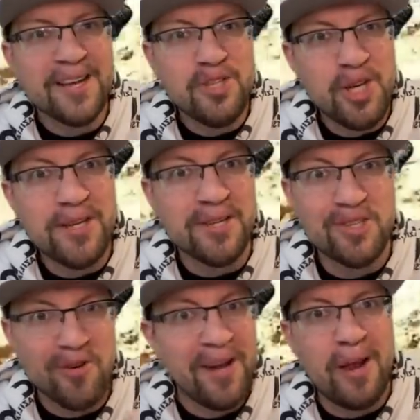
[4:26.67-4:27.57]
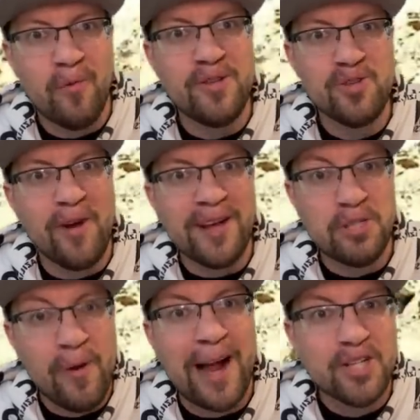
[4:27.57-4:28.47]
genius or anyone trained
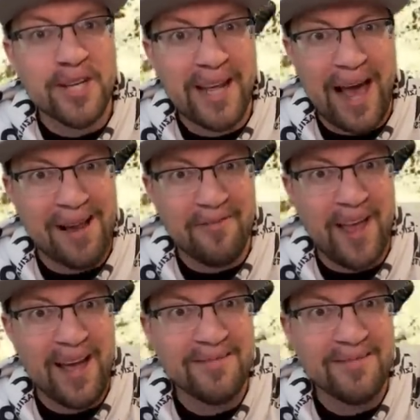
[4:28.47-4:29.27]
to actually get out of that.